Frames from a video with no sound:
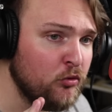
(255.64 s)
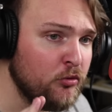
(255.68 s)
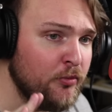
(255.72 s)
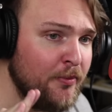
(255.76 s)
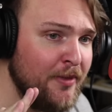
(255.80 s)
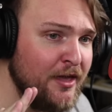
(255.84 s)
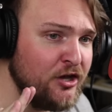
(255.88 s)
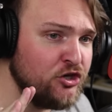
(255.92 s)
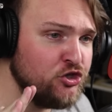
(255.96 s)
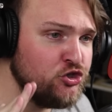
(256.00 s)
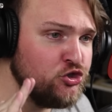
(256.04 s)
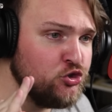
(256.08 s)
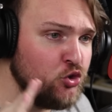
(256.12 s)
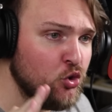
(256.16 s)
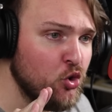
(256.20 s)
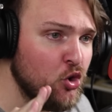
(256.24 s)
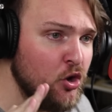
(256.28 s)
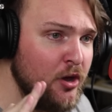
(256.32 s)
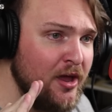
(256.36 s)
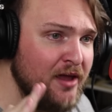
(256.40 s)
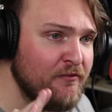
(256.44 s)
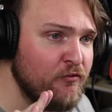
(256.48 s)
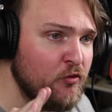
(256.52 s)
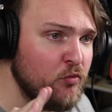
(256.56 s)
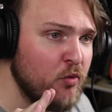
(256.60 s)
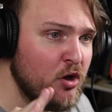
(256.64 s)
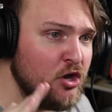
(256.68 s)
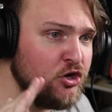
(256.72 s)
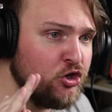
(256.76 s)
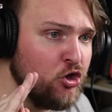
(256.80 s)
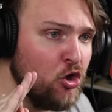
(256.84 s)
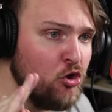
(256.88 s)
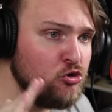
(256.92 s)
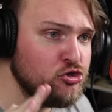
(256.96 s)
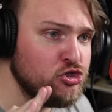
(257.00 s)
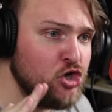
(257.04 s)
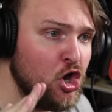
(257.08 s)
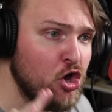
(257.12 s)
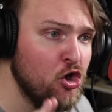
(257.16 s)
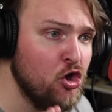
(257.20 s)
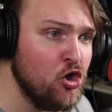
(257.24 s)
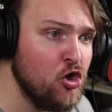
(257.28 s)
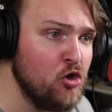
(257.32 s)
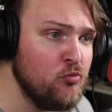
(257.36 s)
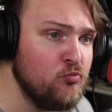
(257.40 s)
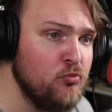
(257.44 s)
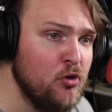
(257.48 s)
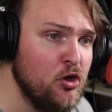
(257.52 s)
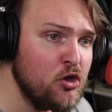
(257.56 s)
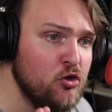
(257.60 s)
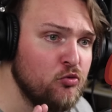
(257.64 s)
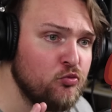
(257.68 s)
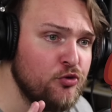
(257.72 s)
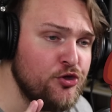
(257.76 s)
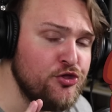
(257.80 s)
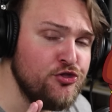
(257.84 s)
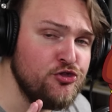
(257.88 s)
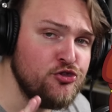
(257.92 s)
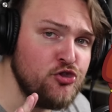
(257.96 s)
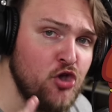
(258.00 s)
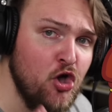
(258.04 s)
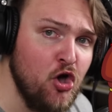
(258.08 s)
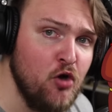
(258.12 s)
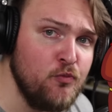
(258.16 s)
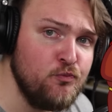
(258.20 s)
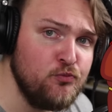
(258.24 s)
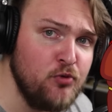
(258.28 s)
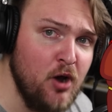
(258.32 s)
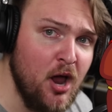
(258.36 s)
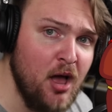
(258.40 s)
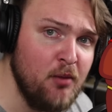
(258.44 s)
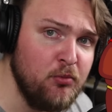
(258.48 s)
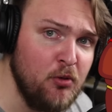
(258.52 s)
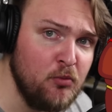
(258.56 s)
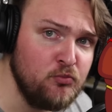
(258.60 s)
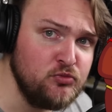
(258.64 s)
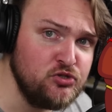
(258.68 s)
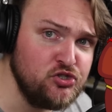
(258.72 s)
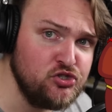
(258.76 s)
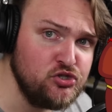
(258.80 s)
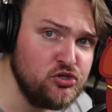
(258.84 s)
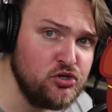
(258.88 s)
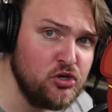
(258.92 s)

make sure everyone goes home with no problems.